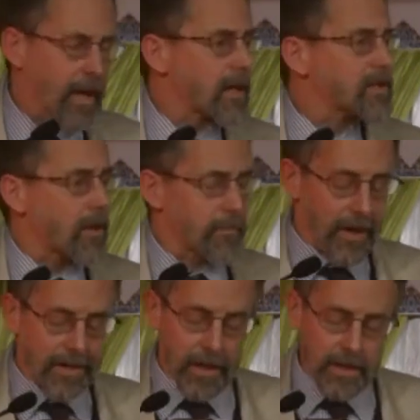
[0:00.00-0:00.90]
And I start
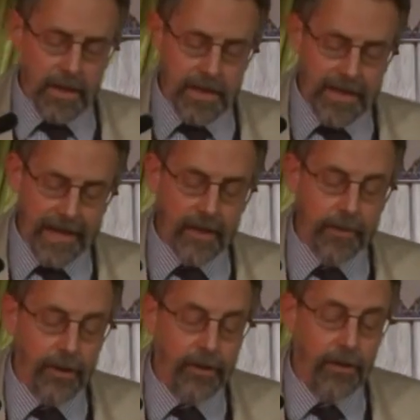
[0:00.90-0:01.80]
by then setting the
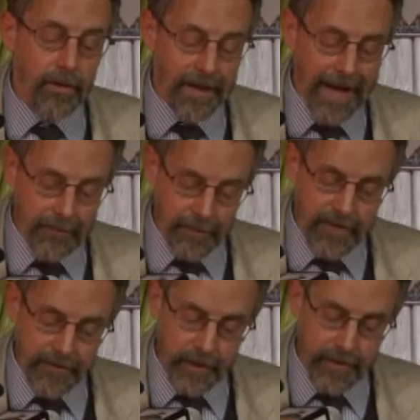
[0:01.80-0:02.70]
milieu, the
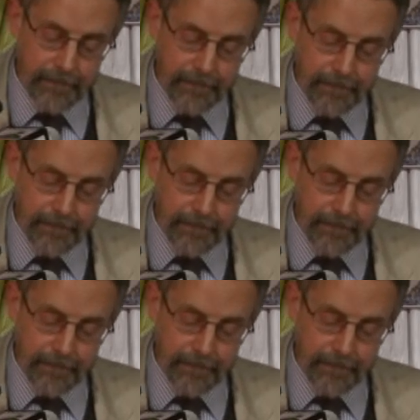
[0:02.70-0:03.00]
atmosphere.